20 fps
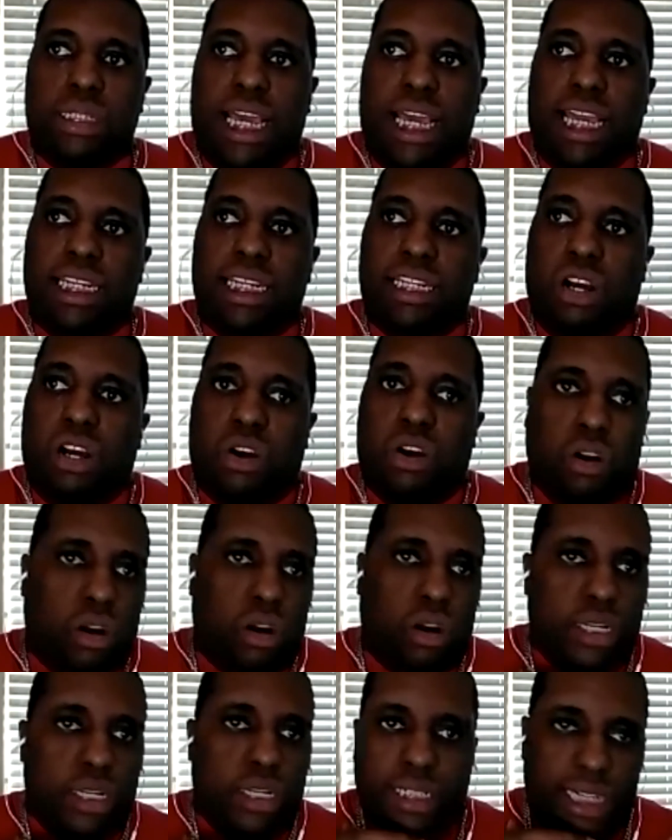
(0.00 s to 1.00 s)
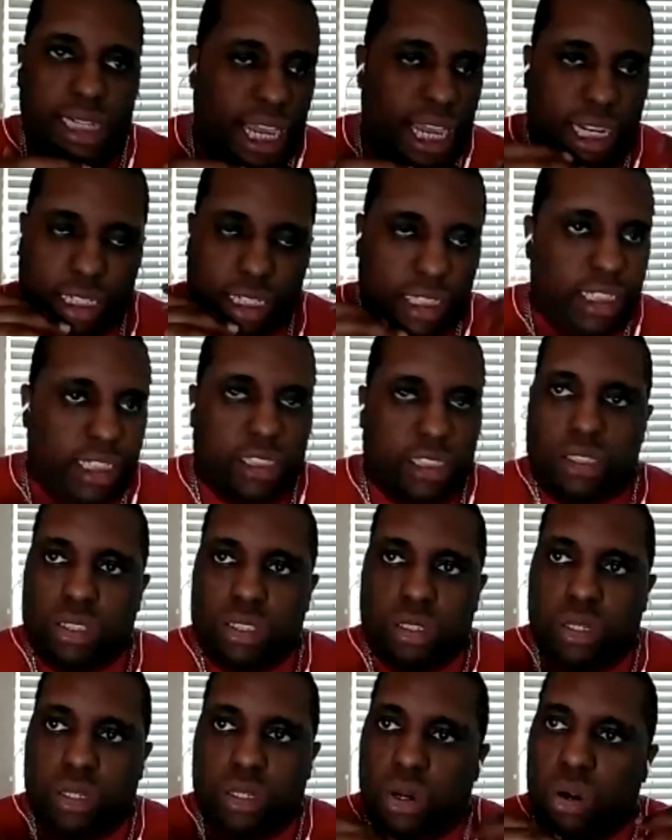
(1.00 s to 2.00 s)
that or
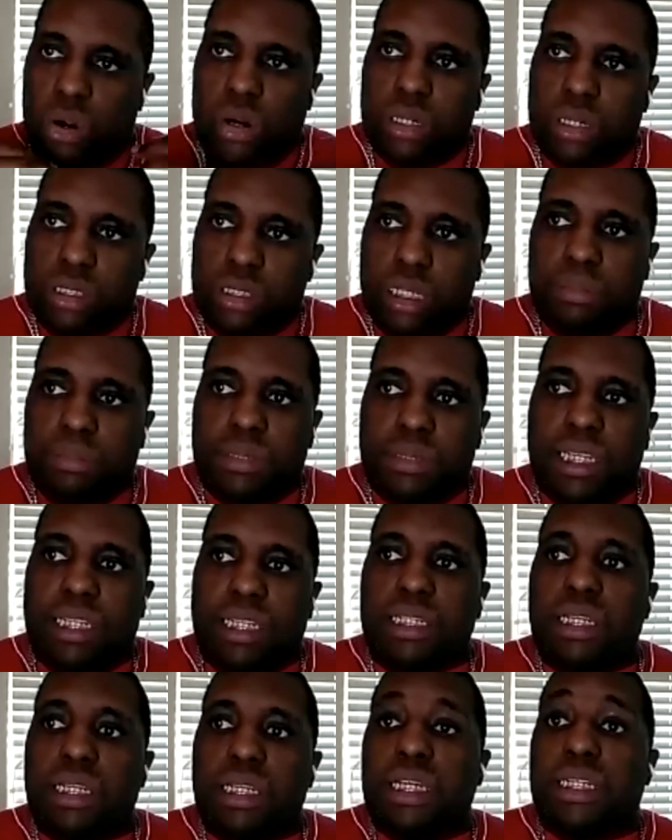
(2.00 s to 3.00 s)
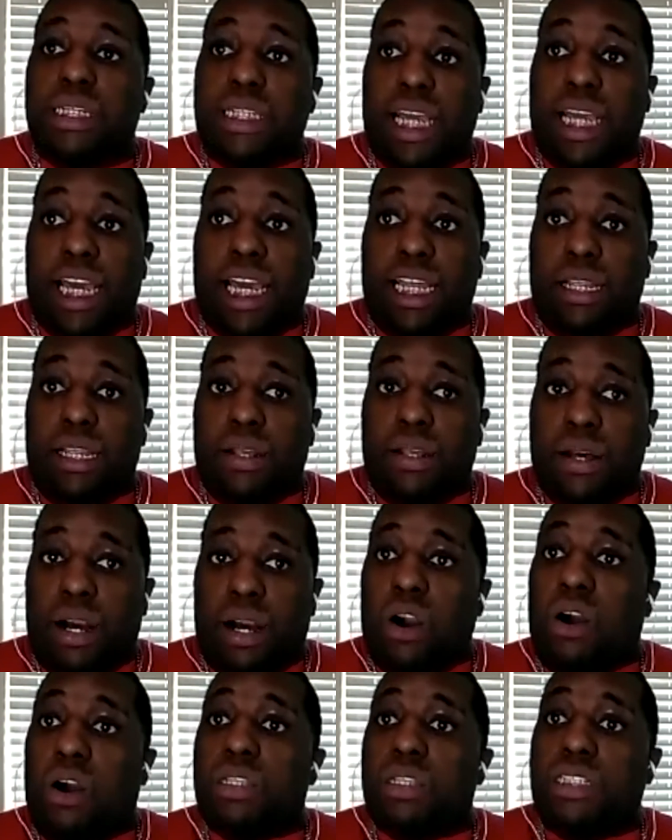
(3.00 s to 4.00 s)
necklace or something that
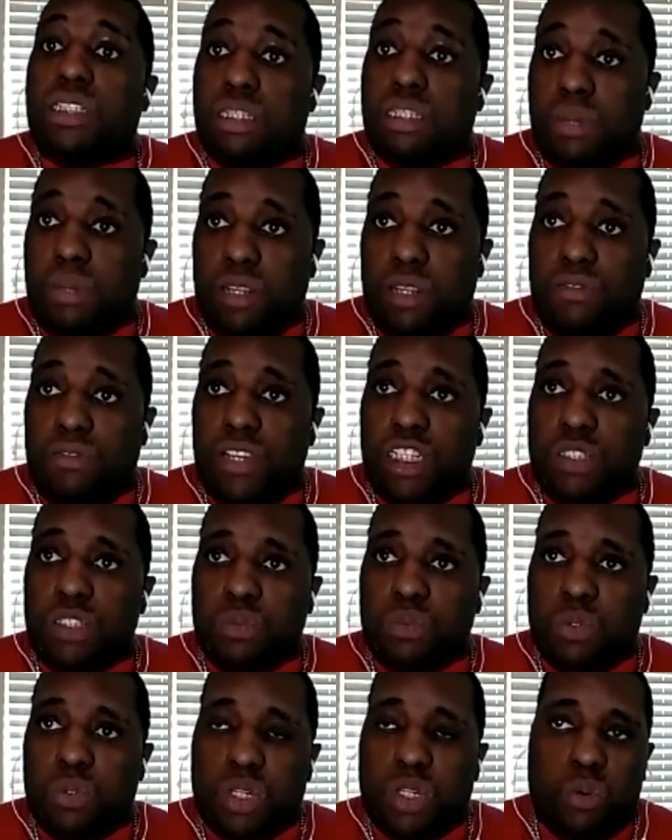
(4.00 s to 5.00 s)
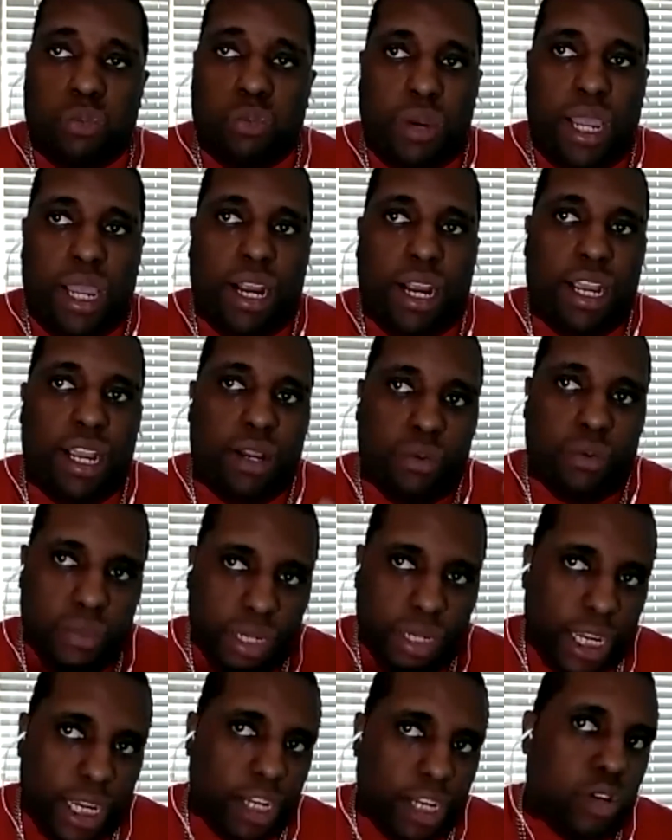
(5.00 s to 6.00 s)
an autism individual can wear
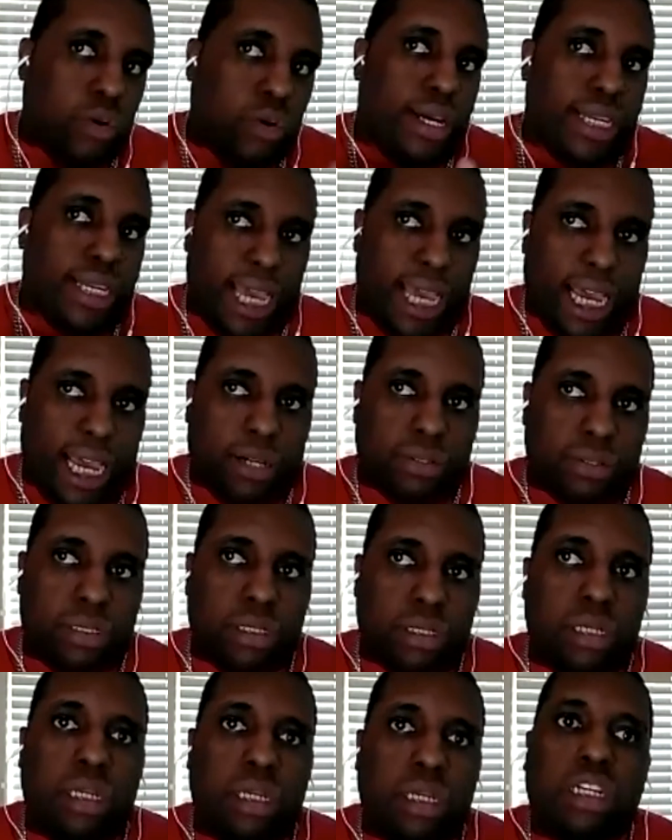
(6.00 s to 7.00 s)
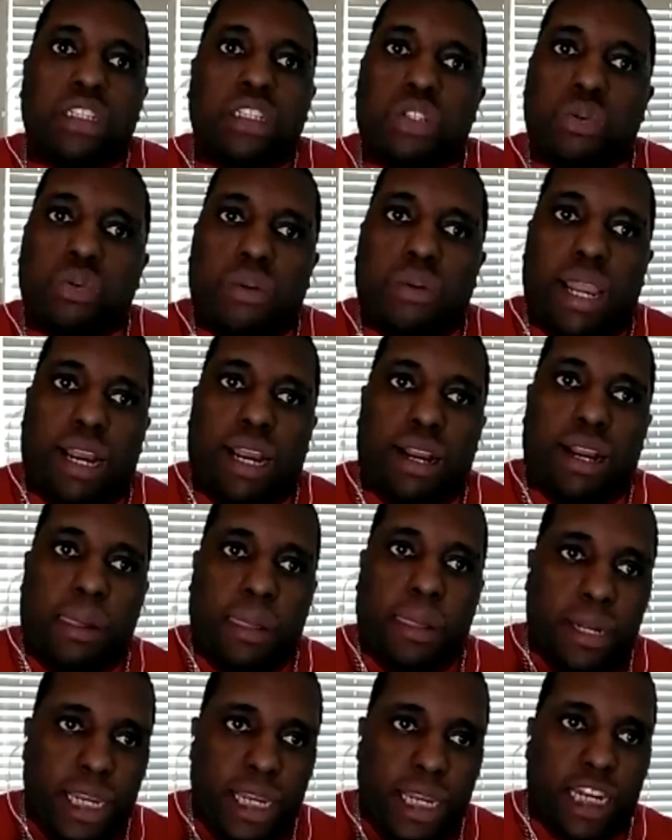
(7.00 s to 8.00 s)
when they're going out to
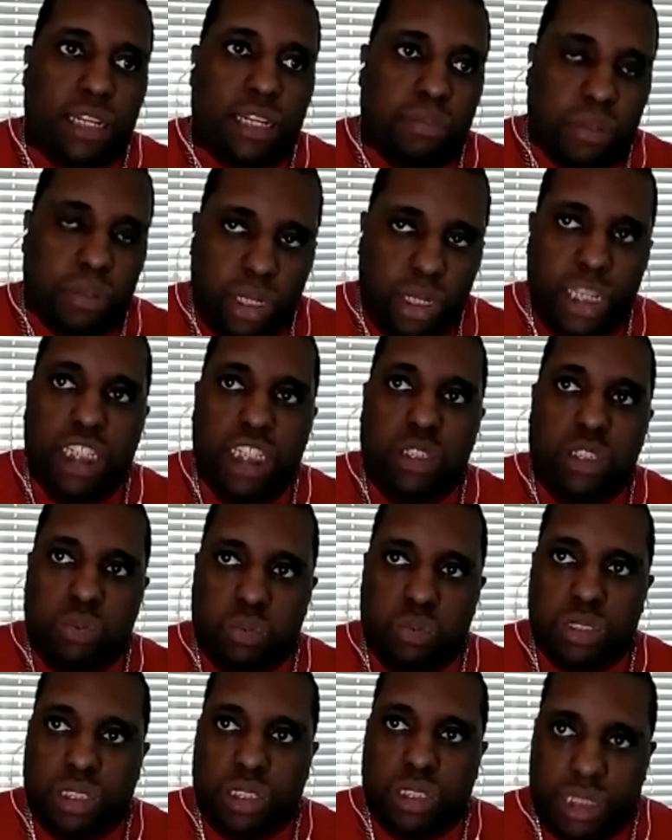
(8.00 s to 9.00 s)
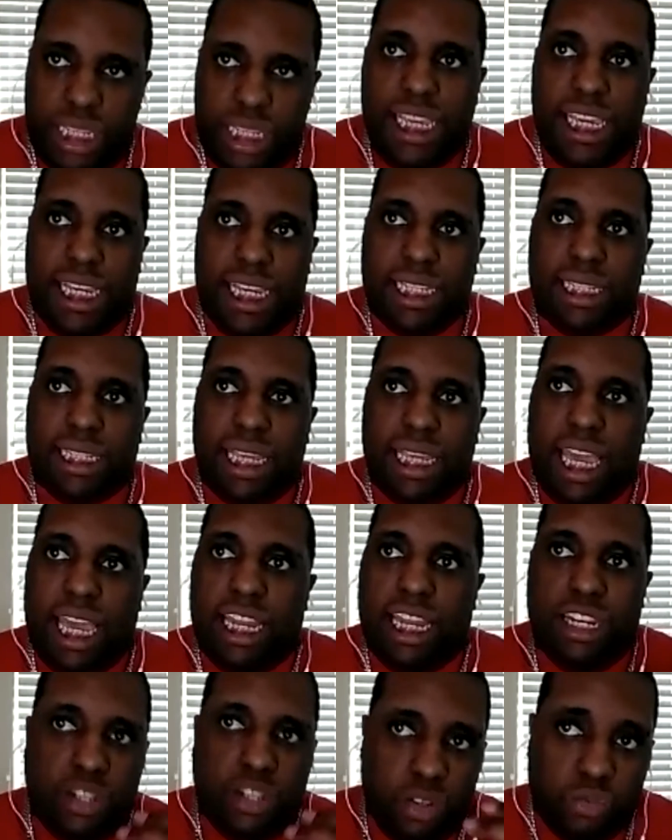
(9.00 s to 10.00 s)
where that the police will see it
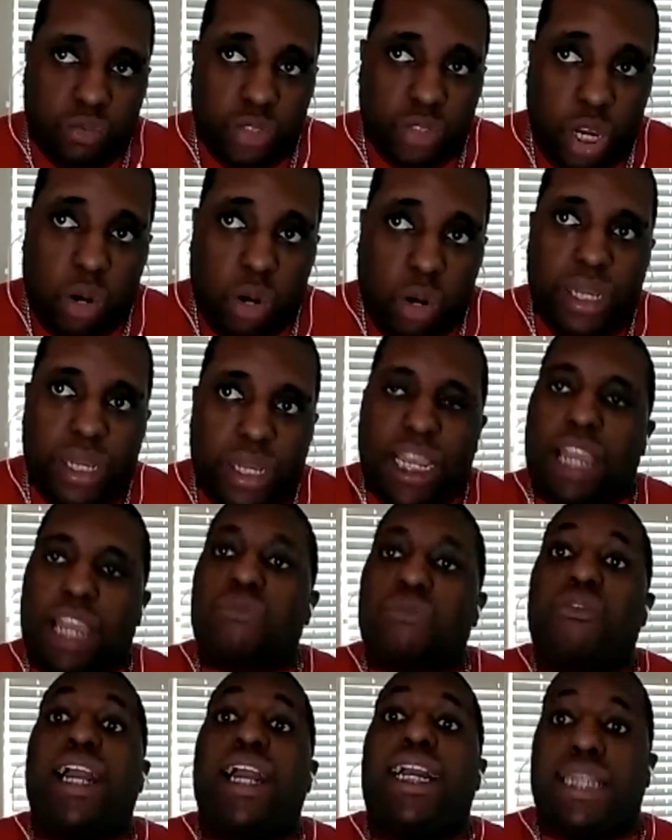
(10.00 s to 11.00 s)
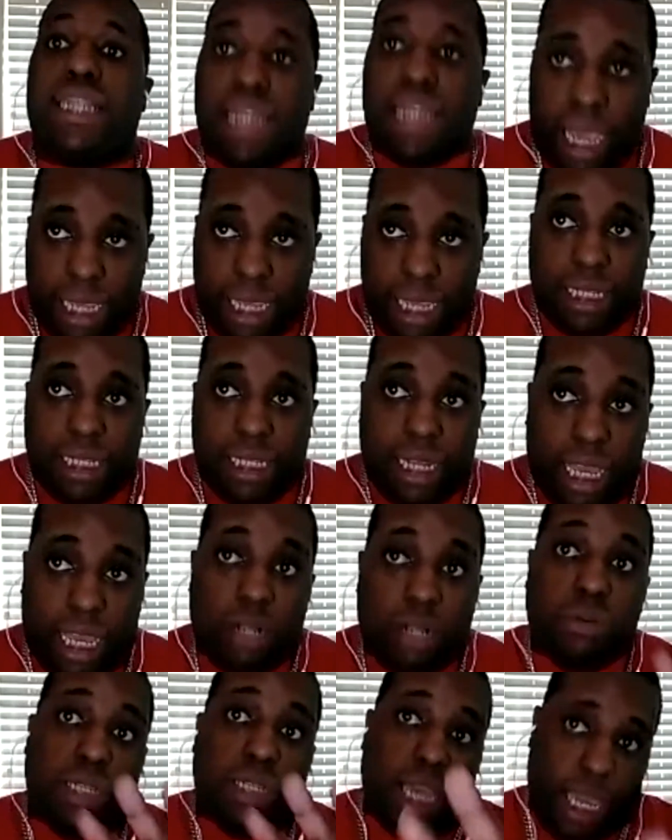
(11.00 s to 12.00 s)
and know it and recognize it
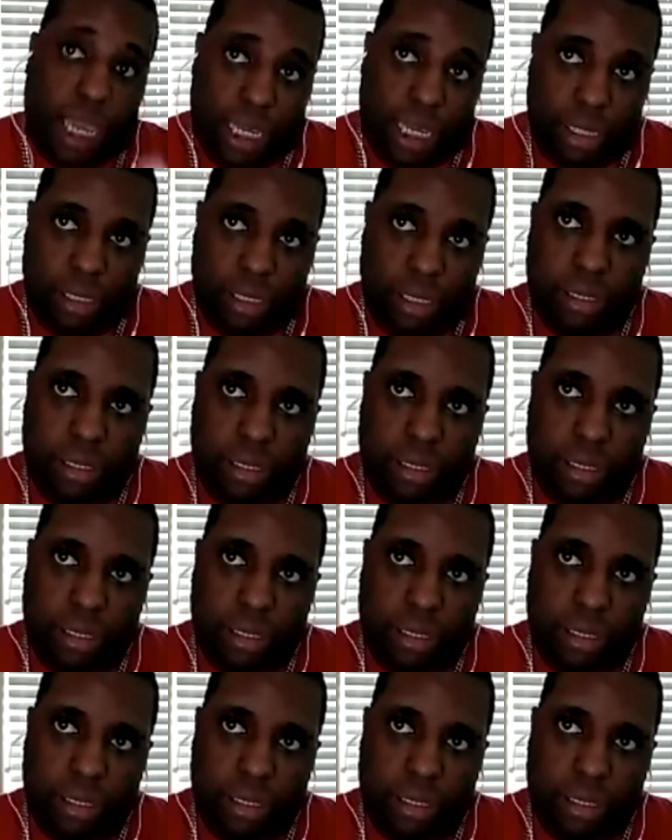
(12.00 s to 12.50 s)
like okay